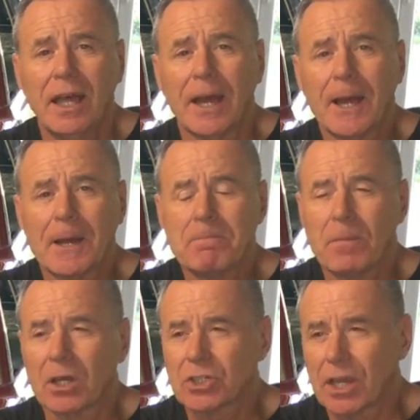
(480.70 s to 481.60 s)

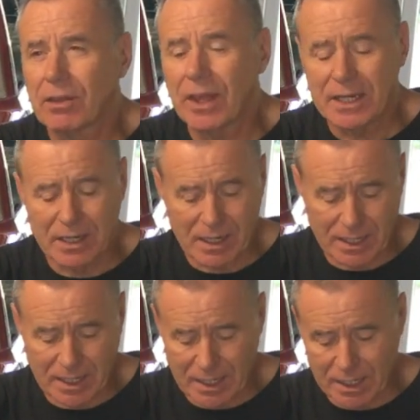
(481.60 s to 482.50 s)
I'll show you that
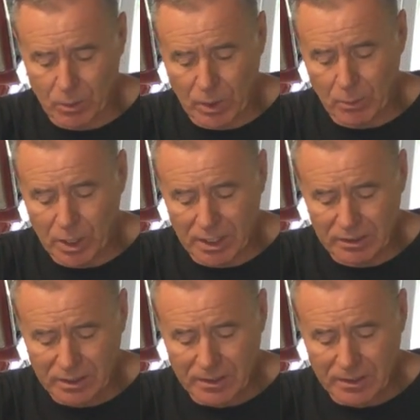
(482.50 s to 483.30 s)
in a wee while.